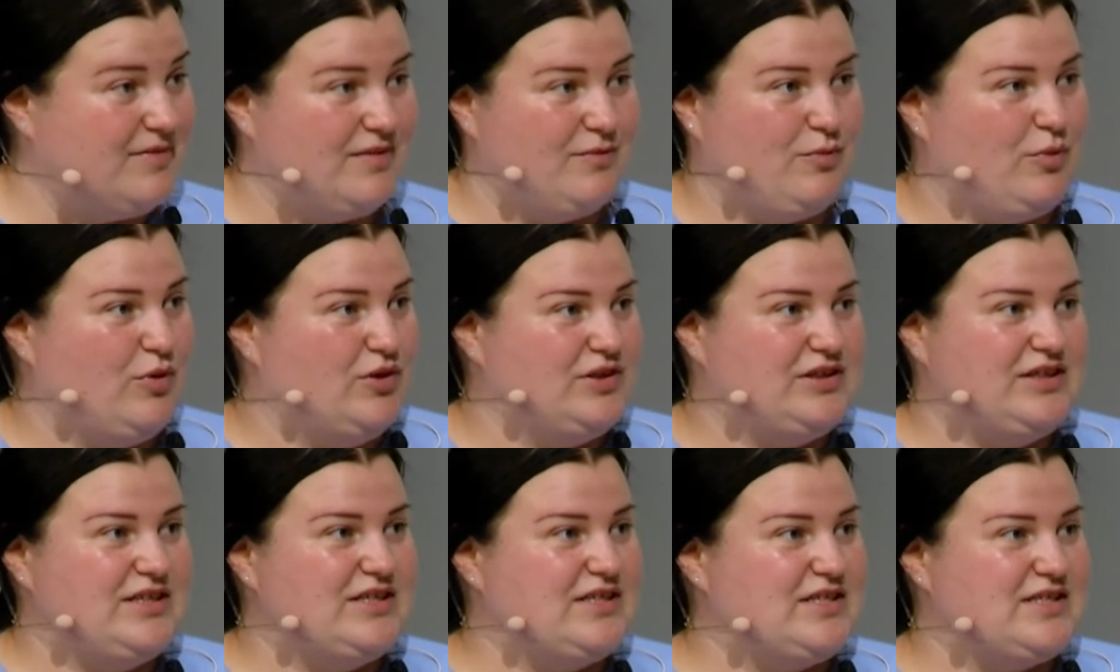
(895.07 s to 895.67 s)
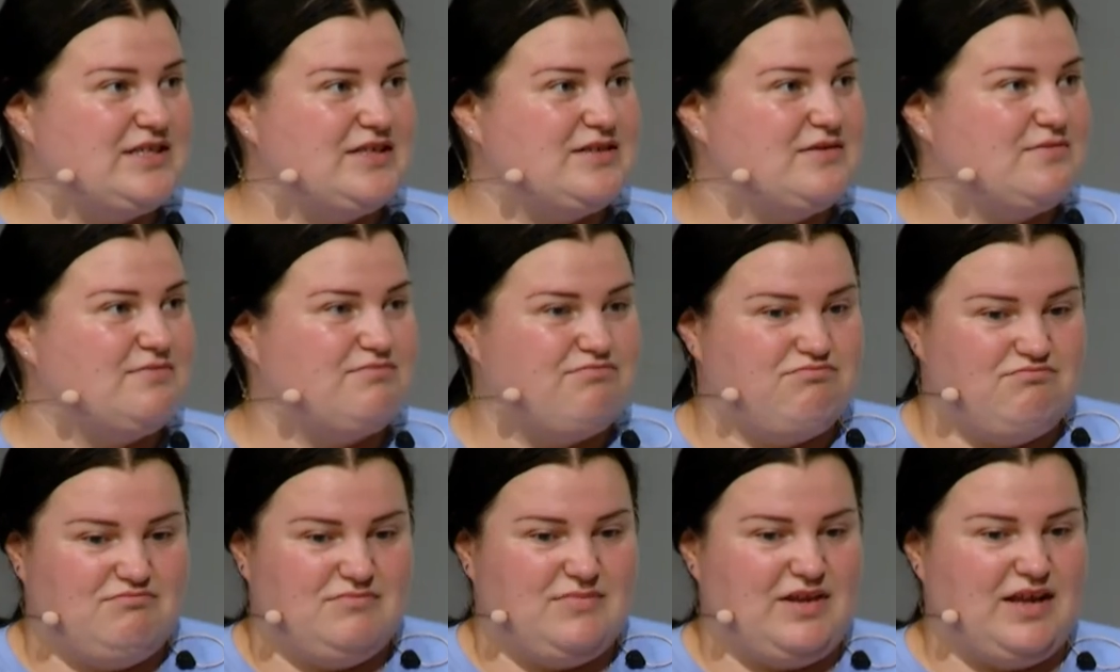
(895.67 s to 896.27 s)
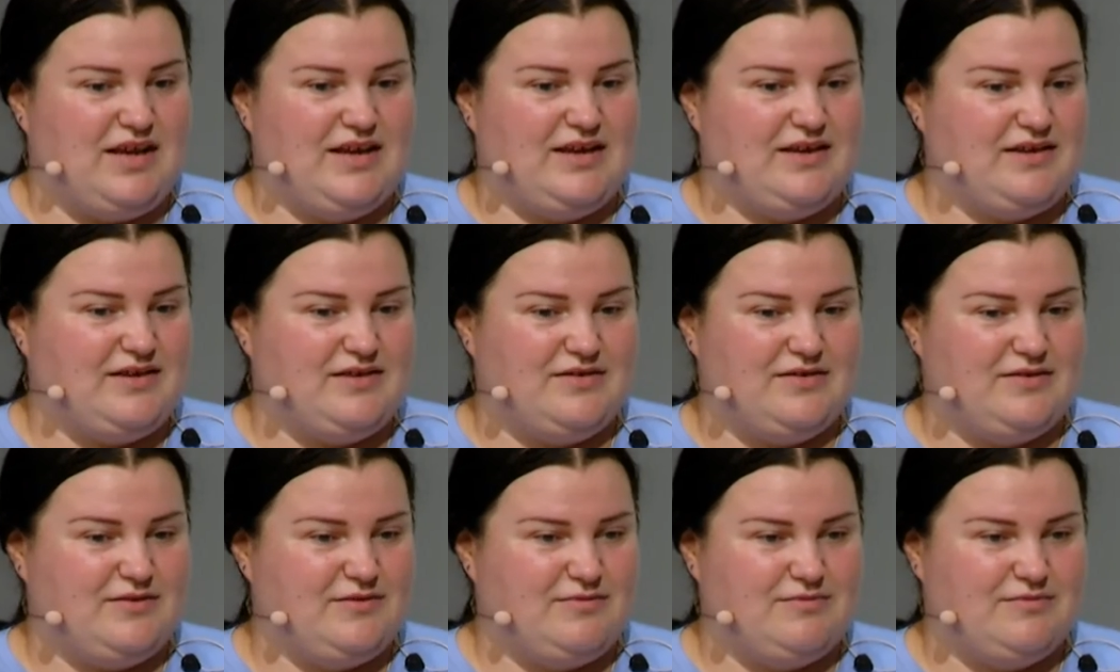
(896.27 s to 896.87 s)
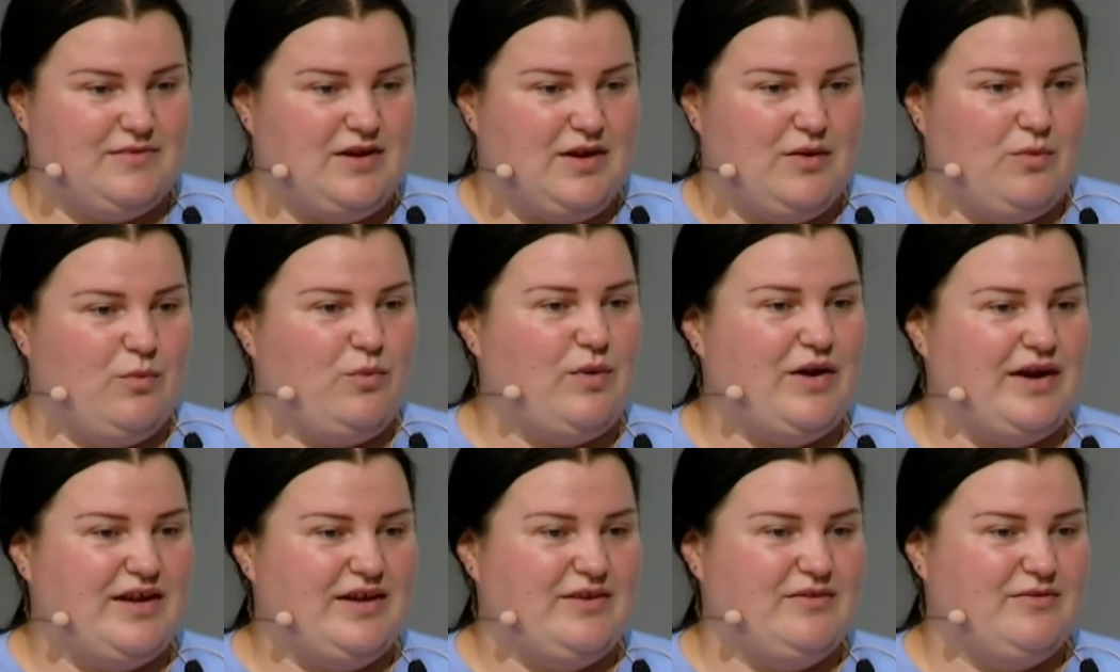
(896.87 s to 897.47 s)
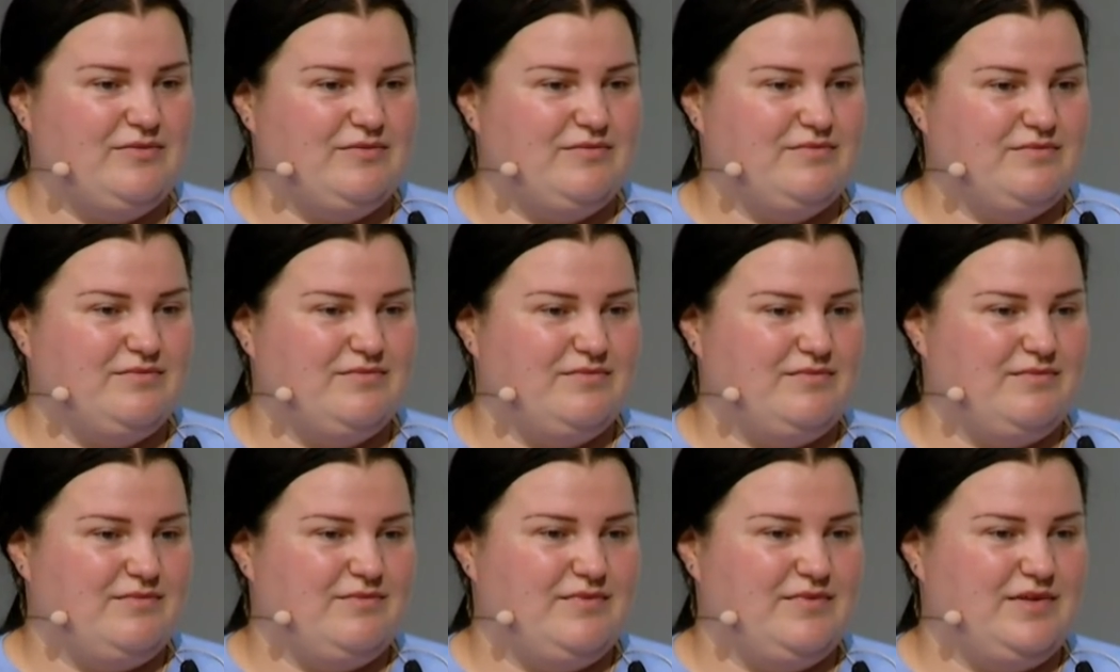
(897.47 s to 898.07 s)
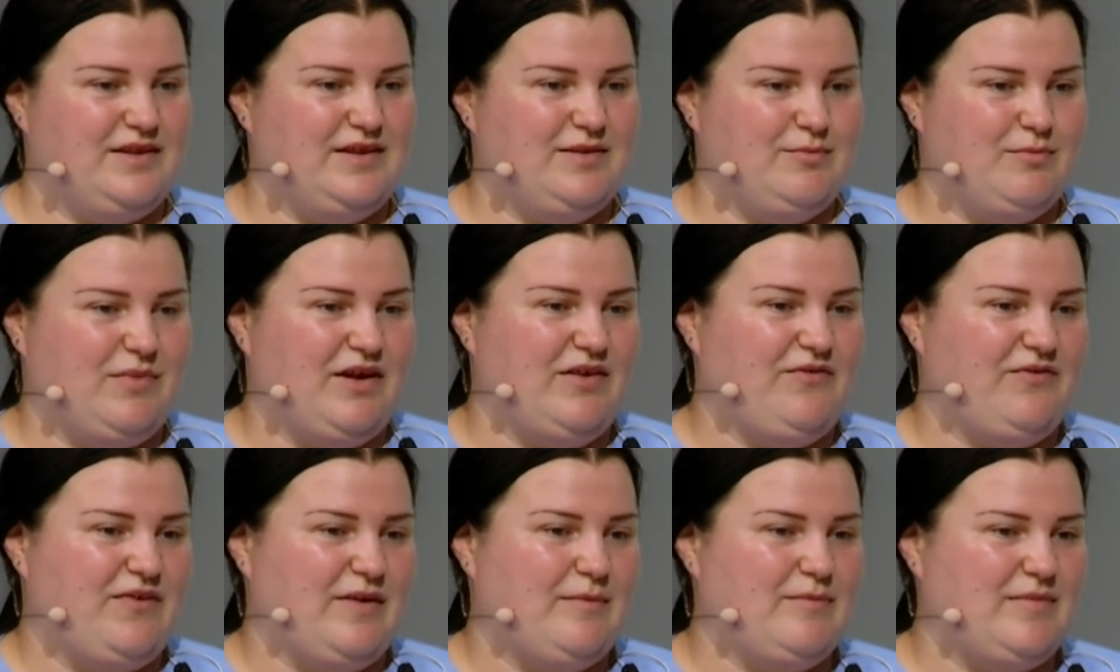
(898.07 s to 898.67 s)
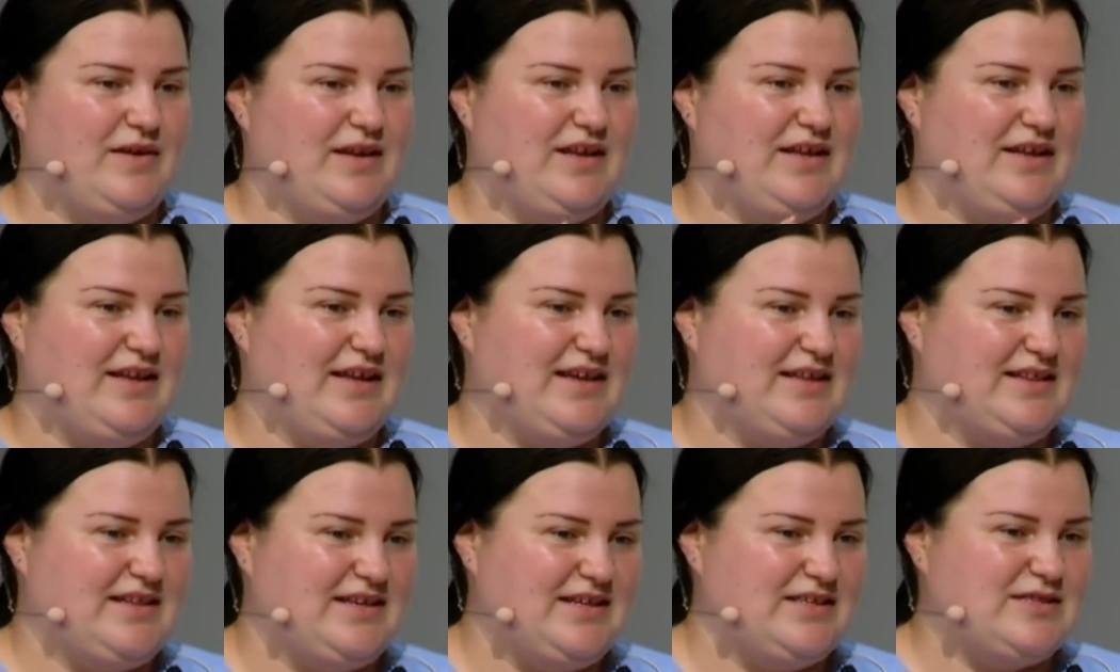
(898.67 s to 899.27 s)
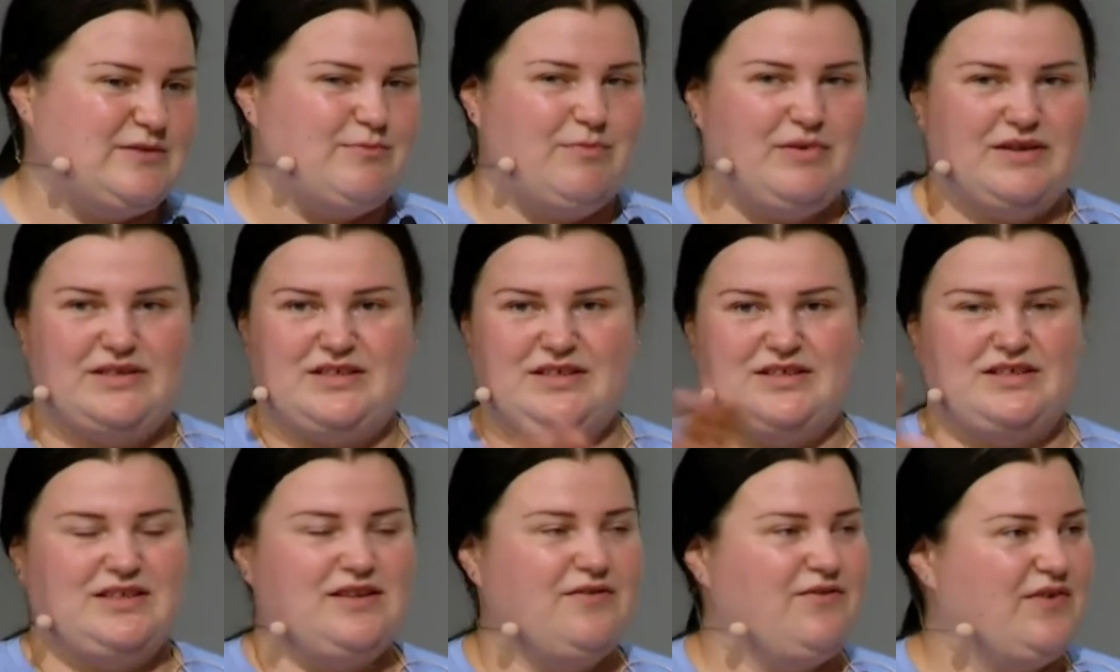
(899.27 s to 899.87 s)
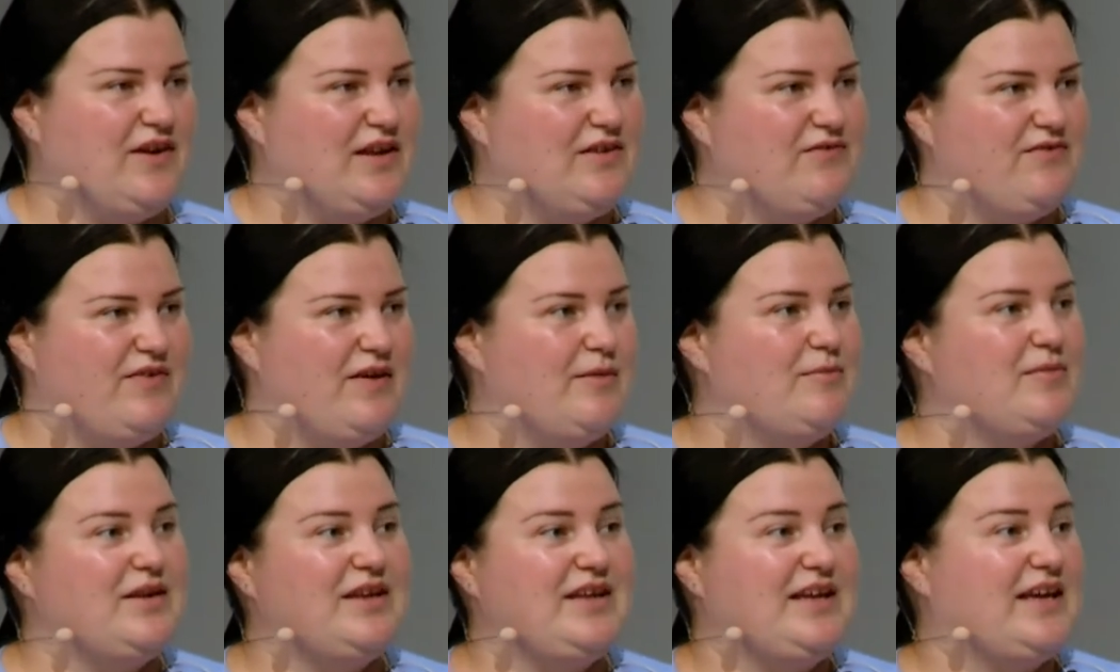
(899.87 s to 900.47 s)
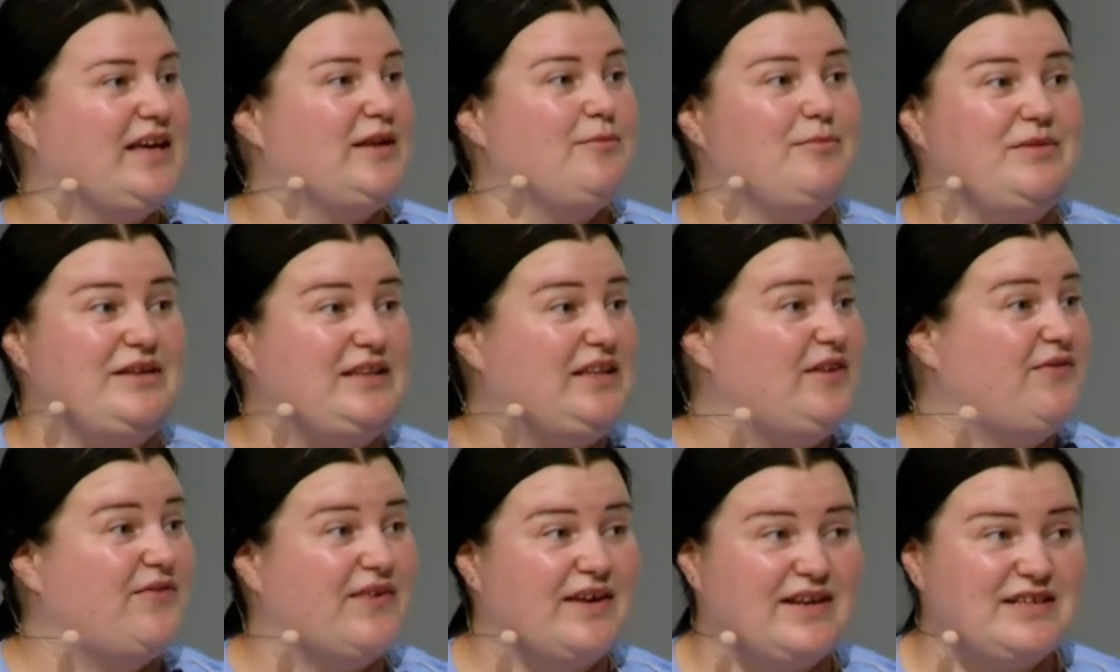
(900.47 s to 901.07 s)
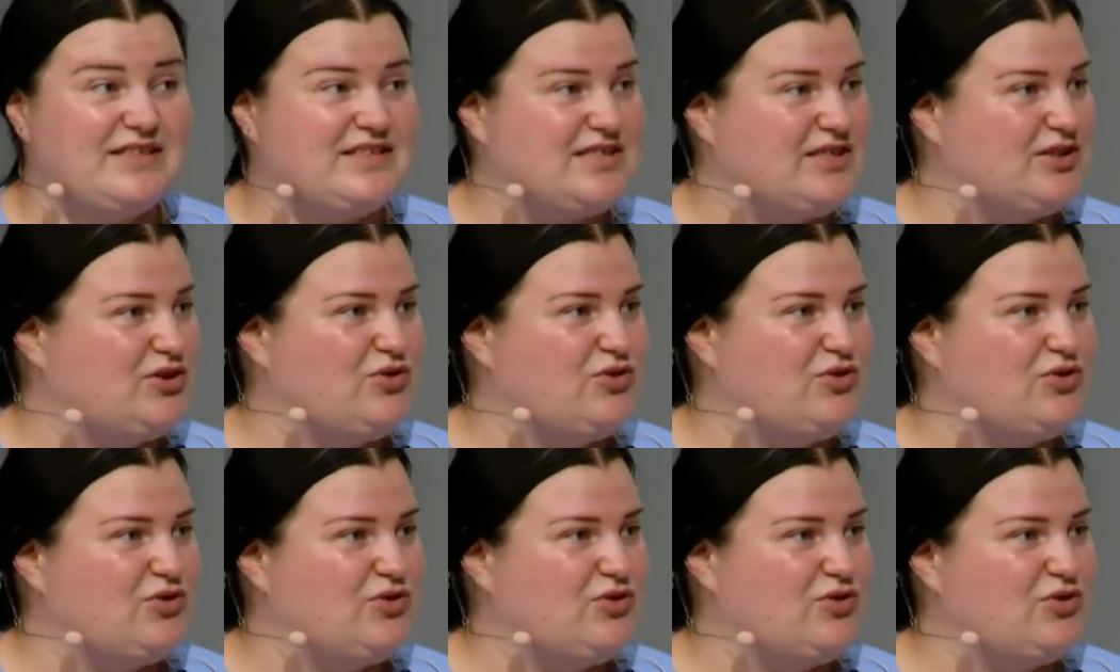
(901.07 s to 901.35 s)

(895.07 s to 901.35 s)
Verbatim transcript: what is like, uh, why in my family like this, but in different family can be different